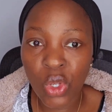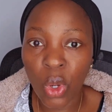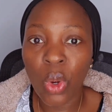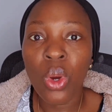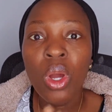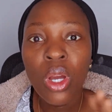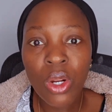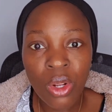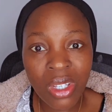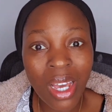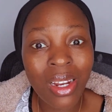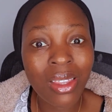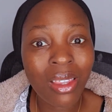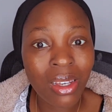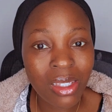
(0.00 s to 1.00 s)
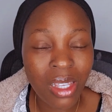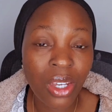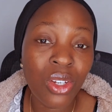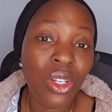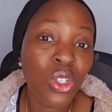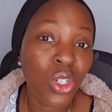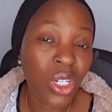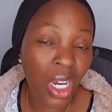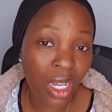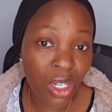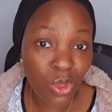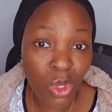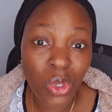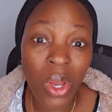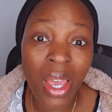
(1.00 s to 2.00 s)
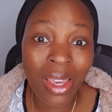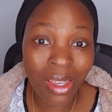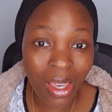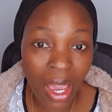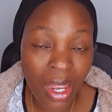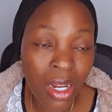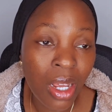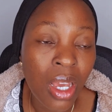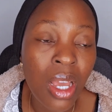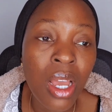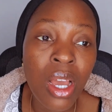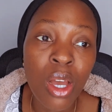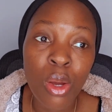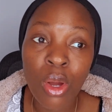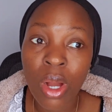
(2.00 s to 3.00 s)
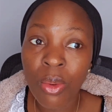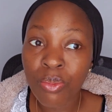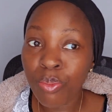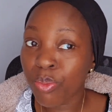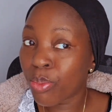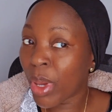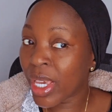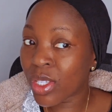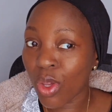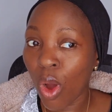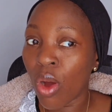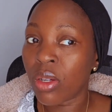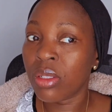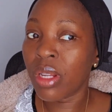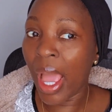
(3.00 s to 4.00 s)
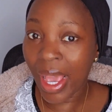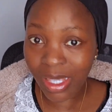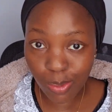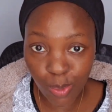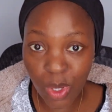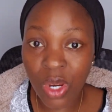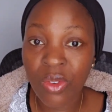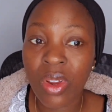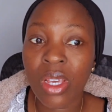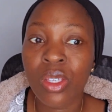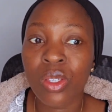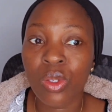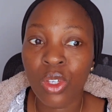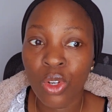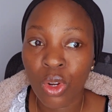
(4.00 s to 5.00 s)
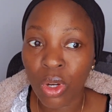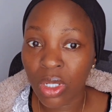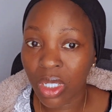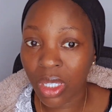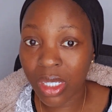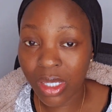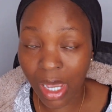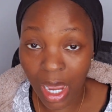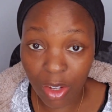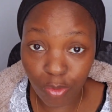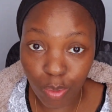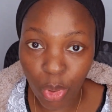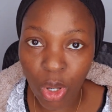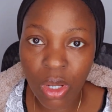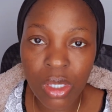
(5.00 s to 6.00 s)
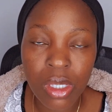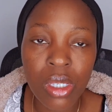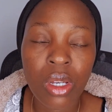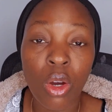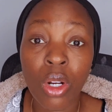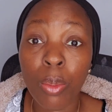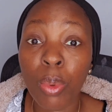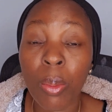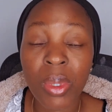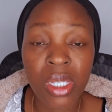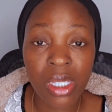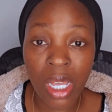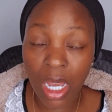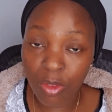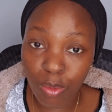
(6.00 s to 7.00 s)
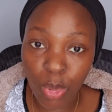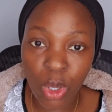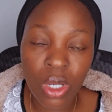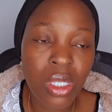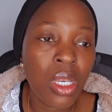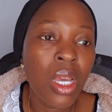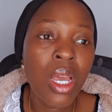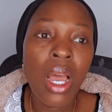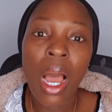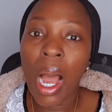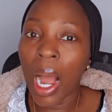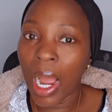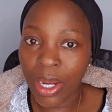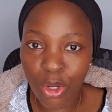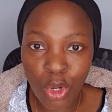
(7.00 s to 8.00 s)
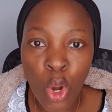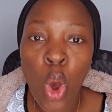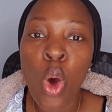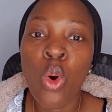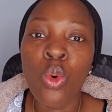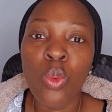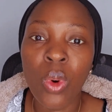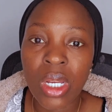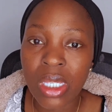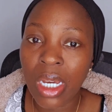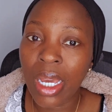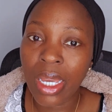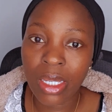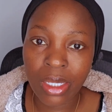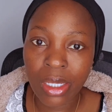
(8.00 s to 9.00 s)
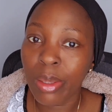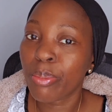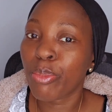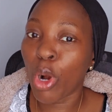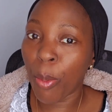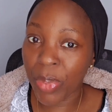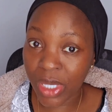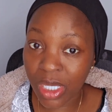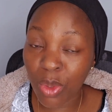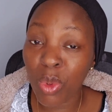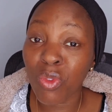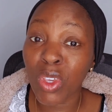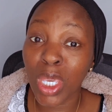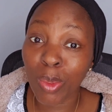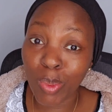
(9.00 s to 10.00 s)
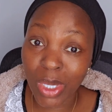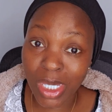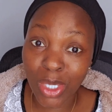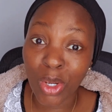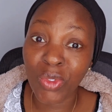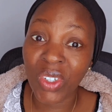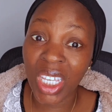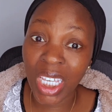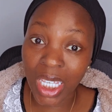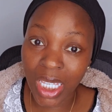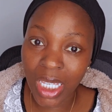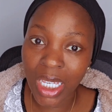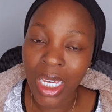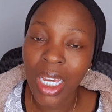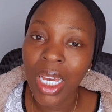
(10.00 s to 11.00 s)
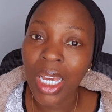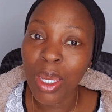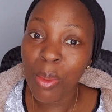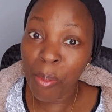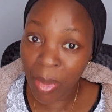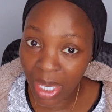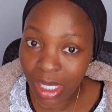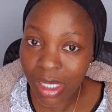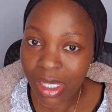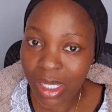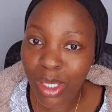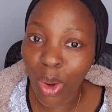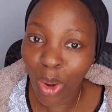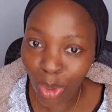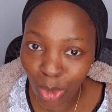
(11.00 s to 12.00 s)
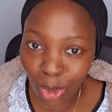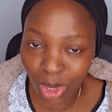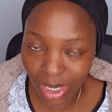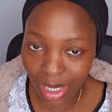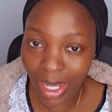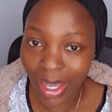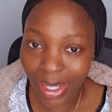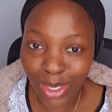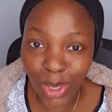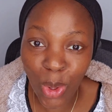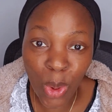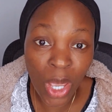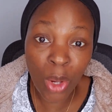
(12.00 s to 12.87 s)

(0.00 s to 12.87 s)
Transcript: So those are the things that you need to check as well. So again, based on experience, other things that I've bought, other properties that I've bought, I know what a property with EPC of E means or looks like.